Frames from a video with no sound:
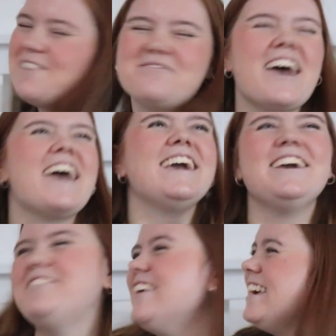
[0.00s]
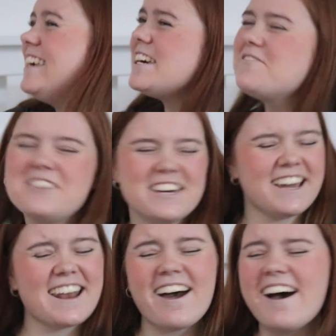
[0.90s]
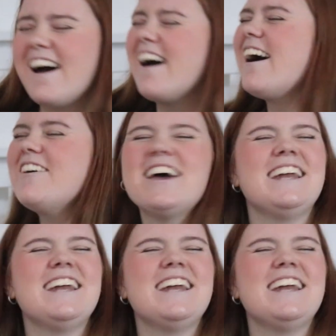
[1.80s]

Baby, give it up.